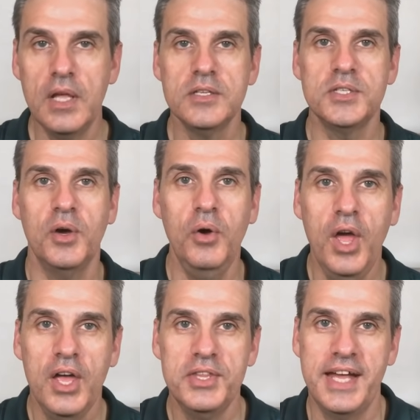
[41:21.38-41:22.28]
So
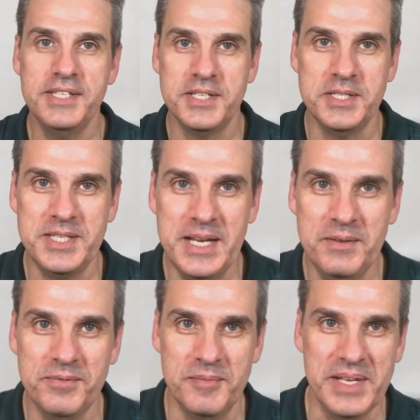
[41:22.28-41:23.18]
that's an
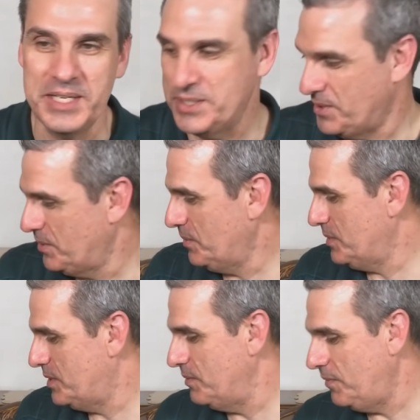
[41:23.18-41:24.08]
incentive for me to
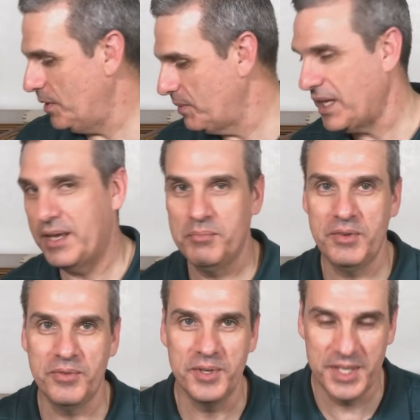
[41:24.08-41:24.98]
film again
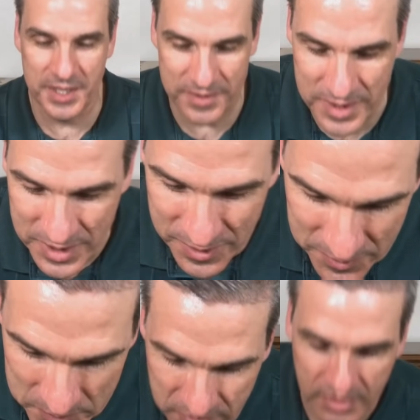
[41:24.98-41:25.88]
before the end of the year.
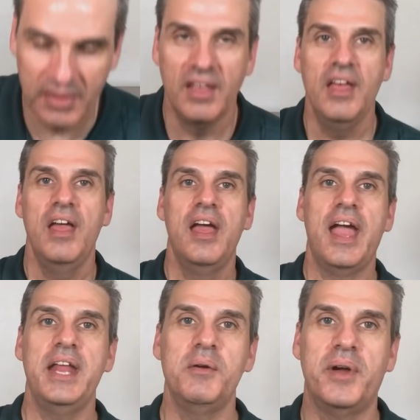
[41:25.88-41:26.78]

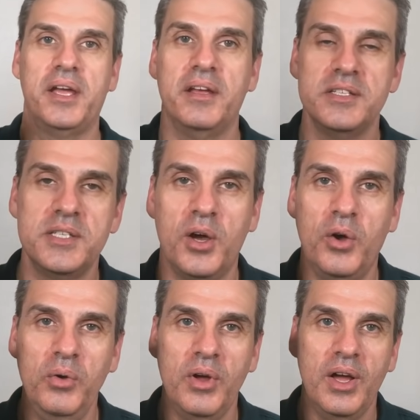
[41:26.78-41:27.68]
Anyway,
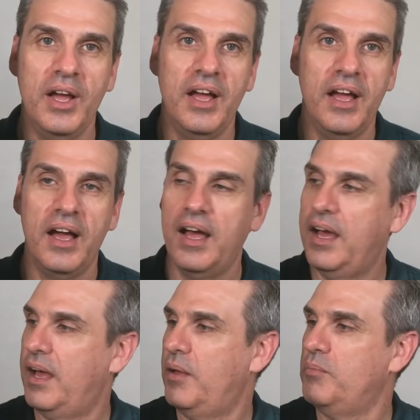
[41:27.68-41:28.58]
so
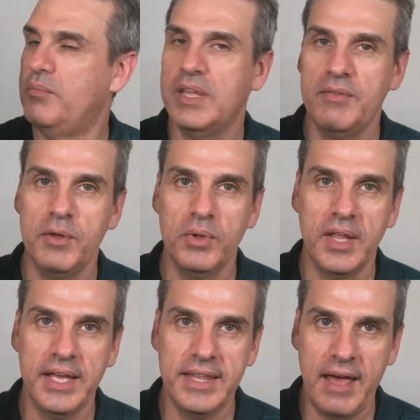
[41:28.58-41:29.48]
if you would
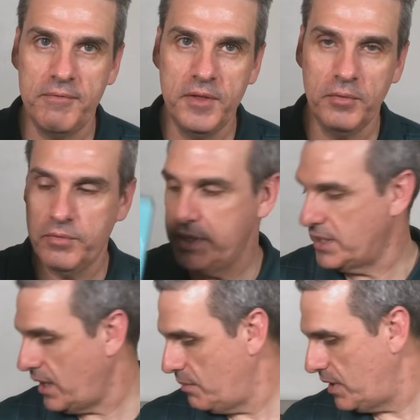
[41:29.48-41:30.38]
like that, feel free to
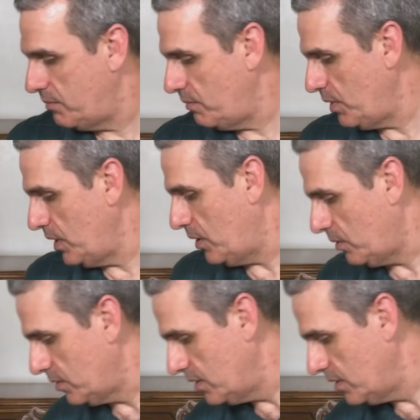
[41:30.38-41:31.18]
comment below.